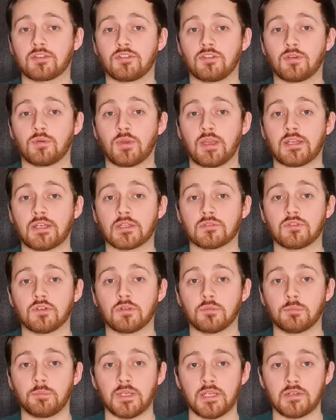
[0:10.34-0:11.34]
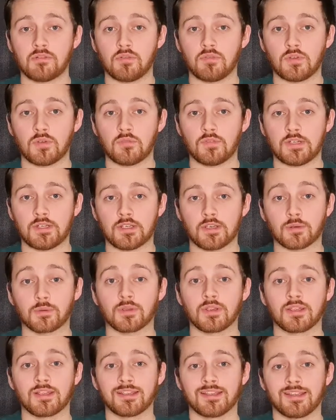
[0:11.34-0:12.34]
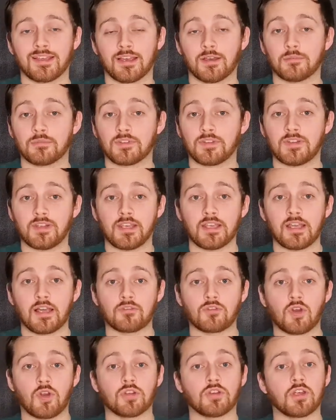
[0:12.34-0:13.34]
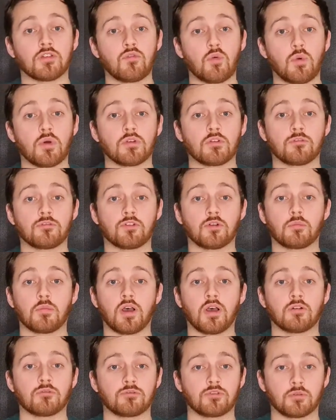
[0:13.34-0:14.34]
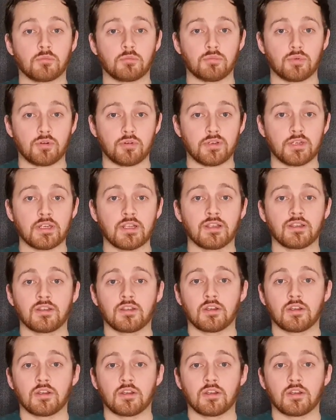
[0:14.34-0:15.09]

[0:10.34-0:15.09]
to another beer review video. Today I've got another one from Upfront Brewing.